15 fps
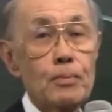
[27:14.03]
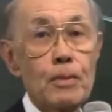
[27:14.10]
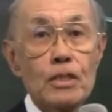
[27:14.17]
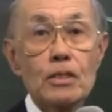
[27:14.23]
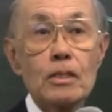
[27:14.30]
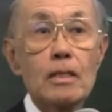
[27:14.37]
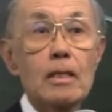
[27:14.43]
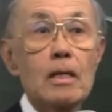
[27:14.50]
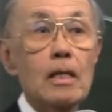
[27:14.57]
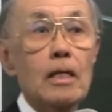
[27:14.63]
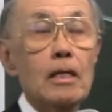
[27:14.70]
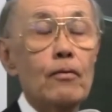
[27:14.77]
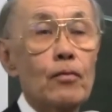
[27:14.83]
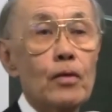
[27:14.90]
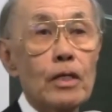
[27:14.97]
Especially
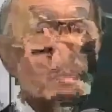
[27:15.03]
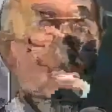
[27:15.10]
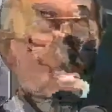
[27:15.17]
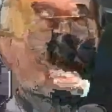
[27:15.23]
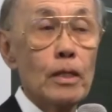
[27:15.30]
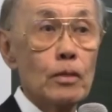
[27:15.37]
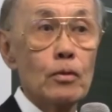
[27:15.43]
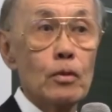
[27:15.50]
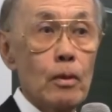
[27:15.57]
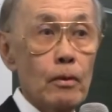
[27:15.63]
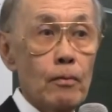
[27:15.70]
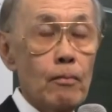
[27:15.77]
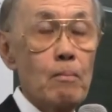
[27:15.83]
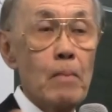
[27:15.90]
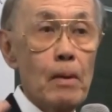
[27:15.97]
if we can want
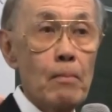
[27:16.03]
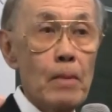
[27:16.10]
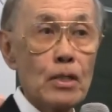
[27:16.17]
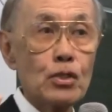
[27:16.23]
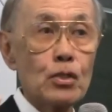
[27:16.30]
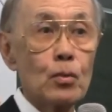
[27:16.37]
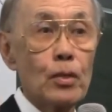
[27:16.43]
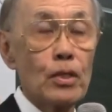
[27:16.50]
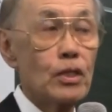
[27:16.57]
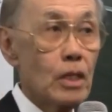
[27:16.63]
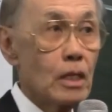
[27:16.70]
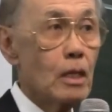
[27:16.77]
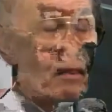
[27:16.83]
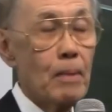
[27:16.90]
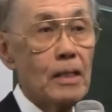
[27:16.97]
to make sure we
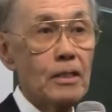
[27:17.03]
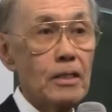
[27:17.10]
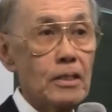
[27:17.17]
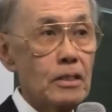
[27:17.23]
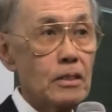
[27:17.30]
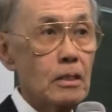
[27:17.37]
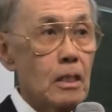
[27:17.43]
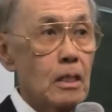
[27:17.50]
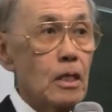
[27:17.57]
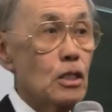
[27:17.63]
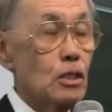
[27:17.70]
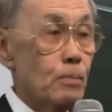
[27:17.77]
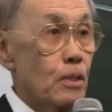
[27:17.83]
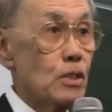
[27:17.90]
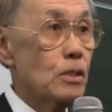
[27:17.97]
think about this,
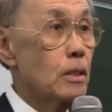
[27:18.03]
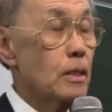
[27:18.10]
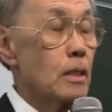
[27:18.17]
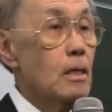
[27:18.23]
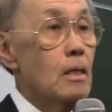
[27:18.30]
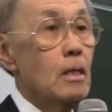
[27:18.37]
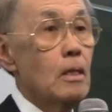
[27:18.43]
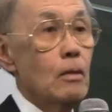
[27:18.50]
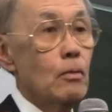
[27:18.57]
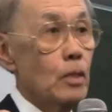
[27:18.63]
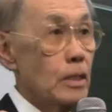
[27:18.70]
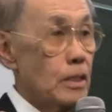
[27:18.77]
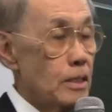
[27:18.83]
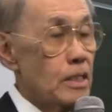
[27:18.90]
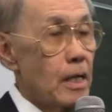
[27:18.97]
especially
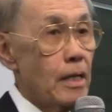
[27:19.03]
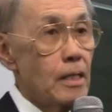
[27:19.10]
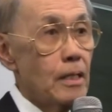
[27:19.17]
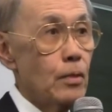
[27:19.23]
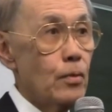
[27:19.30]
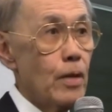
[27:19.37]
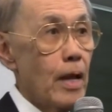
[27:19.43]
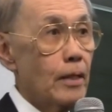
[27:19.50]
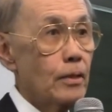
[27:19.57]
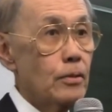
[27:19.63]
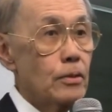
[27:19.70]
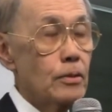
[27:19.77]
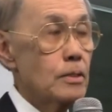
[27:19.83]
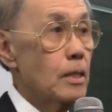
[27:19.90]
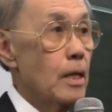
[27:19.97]
in designing the
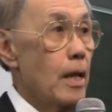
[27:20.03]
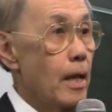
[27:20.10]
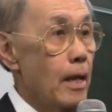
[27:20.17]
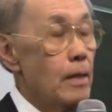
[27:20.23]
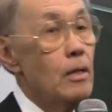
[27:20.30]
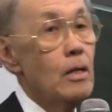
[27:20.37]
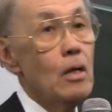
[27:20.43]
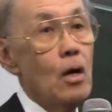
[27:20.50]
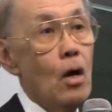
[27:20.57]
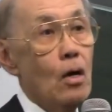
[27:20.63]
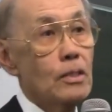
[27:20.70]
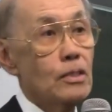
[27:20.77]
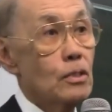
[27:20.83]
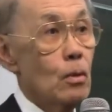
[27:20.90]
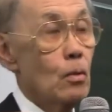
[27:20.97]
reactors and
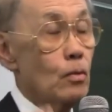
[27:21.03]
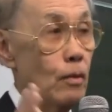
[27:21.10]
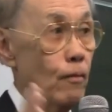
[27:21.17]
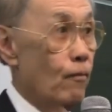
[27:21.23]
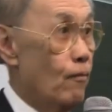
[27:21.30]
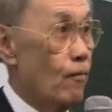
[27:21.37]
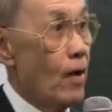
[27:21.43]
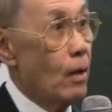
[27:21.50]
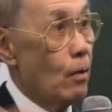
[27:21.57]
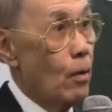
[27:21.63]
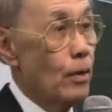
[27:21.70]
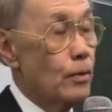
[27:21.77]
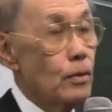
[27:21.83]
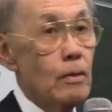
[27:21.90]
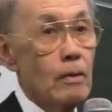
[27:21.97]
also the
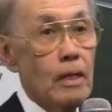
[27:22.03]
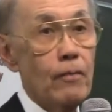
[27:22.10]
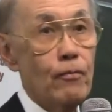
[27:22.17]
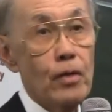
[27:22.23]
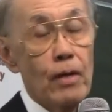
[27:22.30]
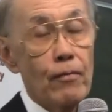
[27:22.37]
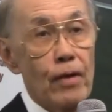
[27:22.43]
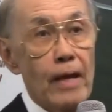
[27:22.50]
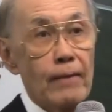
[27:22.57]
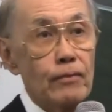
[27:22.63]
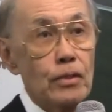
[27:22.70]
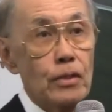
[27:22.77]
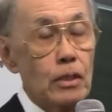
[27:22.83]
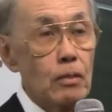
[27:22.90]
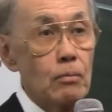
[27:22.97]
follow-on, if we ever have
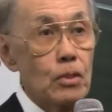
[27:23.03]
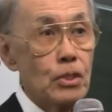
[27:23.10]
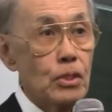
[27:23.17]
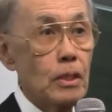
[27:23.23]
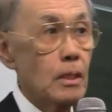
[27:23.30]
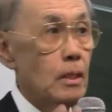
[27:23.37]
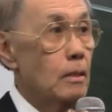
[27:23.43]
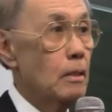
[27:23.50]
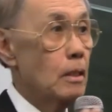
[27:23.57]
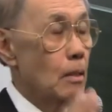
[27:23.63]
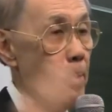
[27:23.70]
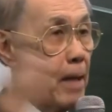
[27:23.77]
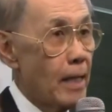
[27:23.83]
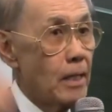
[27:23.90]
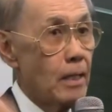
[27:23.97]
to decommissioning it,
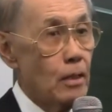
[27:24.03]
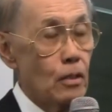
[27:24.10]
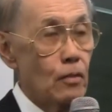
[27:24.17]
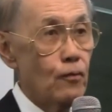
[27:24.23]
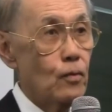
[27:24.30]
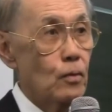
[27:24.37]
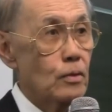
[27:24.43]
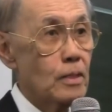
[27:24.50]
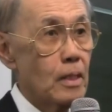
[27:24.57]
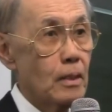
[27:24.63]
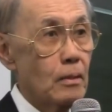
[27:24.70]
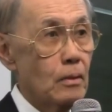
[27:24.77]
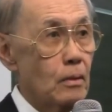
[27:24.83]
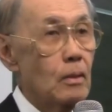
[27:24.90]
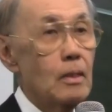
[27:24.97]
the back end of the fuel
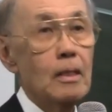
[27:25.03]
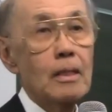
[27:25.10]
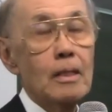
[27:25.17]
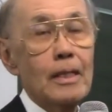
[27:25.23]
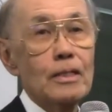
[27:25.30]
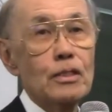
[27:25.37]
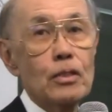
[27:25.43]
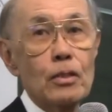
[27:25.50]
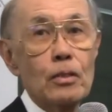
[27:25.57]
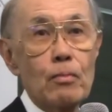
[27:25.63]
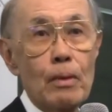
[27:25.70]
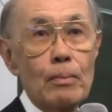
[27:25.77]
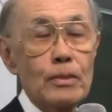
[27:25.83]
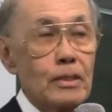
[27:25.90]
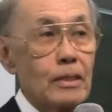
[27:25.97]
cycle, it's going to
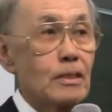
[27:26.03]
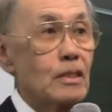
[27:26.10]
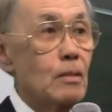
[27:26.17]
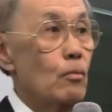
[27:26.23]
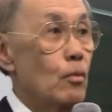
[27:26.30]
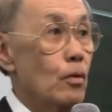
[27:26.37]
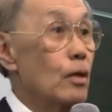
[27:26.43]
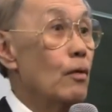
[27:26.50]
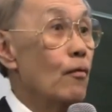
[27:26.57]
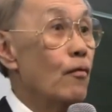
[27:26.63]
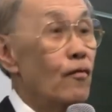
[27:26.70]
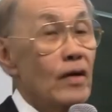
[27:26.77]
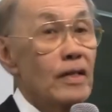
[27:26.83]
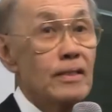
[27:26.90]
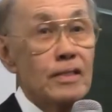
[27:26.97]
represent some real
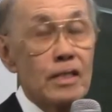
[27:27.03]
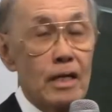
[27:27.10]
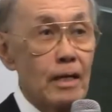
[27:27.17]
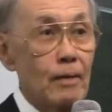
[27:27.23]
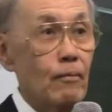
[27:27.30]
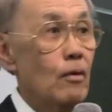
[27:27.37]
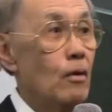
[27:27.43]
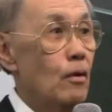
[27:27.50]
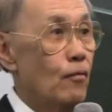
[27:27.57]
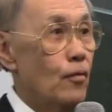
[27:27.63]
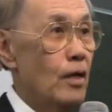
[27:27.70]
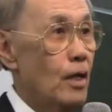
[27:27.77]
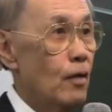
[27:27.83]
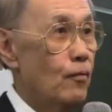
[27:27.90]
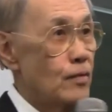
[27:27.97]
fun time
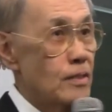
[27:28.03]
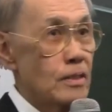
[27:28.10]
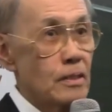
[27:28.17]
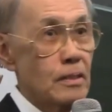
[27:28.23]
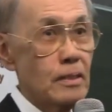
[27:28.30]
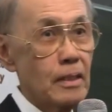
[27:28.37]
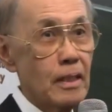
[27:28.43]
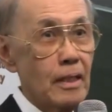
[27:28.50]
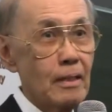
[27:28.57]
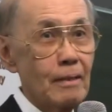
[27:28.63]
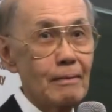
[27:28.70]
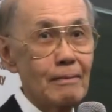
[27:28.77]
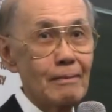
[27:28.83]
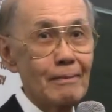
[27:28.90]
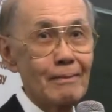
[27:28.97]
for health physicists
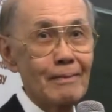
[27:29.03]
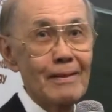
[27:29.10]
again.